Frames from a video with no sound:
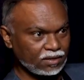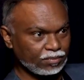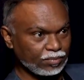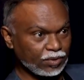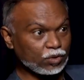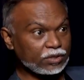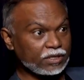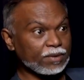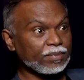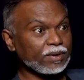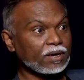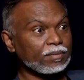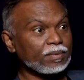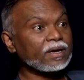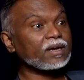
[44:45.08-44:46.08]
because they
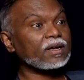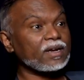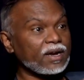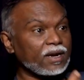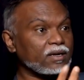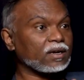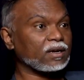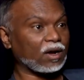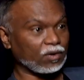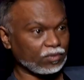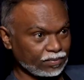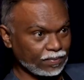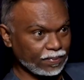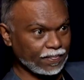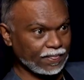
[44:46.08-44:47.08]
become a creator now.
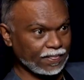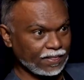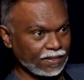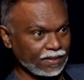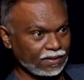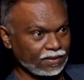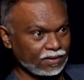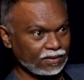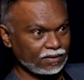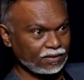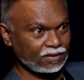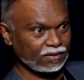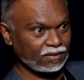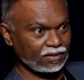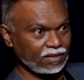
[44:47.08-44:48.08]

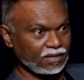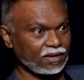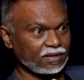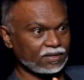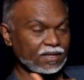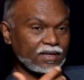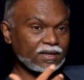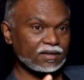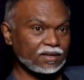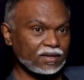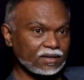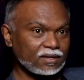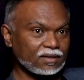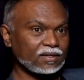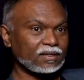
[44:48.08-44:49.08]
They are
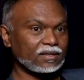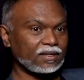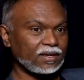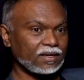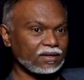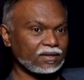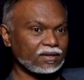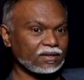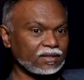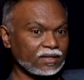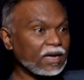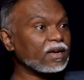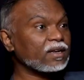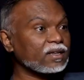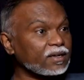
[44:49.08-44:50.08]
thinking they
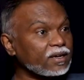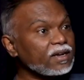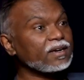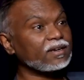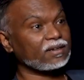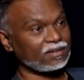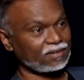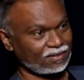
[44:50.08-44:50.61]
are the creator.